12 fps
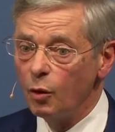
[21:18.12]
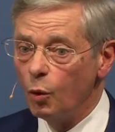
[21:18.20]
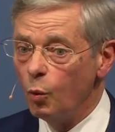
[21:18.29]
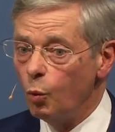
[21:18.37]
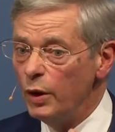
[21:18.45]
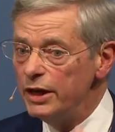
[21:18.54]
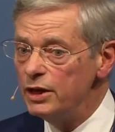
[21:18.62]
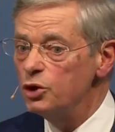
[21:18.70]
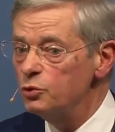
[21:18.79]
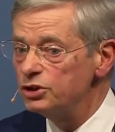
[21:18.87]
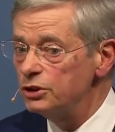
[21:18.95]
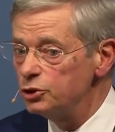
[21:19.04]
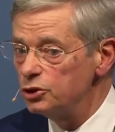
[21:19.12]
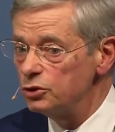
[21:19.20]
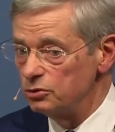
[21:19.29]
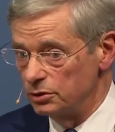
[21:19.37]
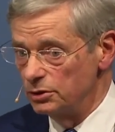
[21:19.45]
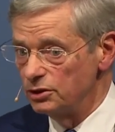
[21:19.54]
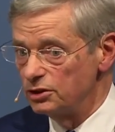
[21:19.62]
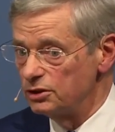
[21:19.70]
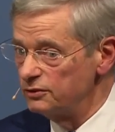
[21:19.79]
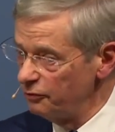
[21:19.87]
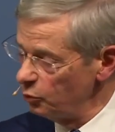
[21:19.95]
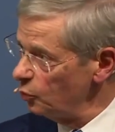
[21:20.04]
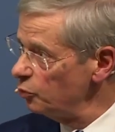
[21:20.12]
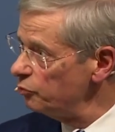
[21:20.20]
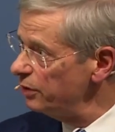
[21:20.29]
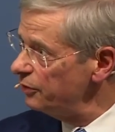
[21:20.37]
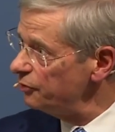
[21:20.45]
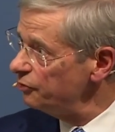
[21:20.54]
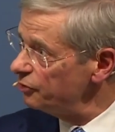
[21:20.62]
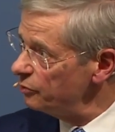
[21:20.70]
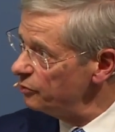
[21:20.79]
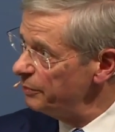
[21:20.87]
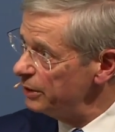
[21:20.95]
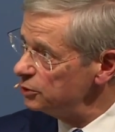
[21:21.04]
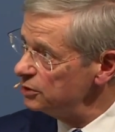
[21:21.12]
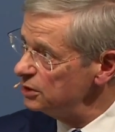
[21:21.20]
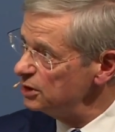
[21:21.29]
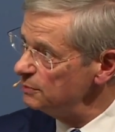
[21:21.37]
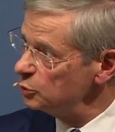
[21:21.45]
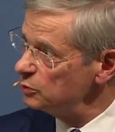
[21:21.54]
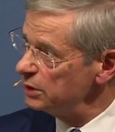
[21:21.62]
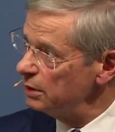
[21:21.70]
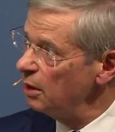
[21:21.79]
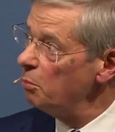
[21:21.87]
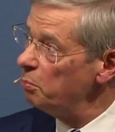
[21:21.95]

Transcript: We use insurance for all the reasons that were mentioned this morning,